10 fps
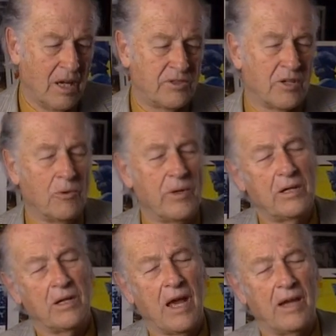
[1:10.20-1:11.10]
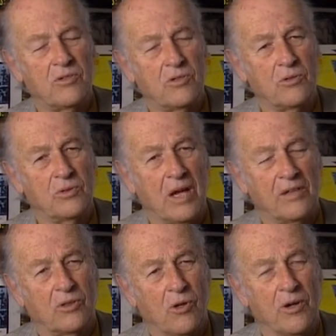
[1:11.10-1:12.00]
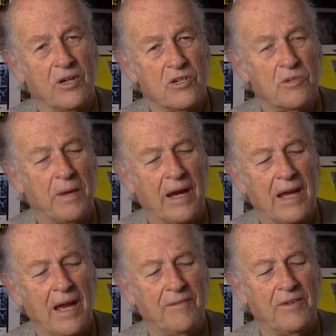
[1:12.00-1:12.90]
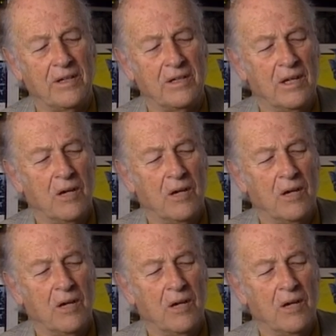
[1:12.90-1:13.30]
So we had to cut corners by having